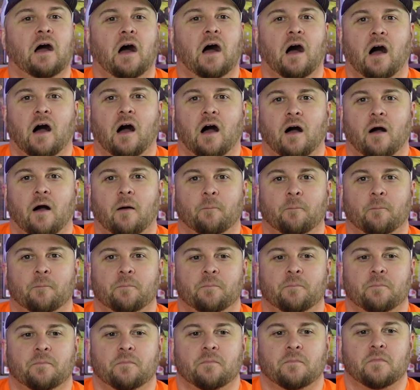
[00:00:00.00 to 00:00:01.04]
Um,
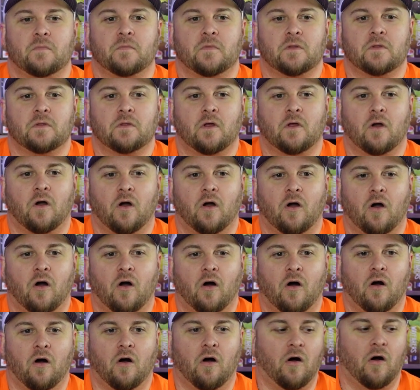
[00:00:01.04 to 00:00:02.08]

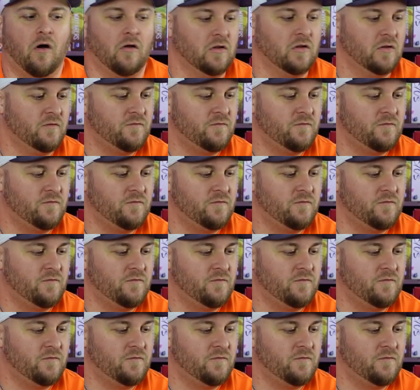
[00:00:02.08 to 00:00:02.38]
all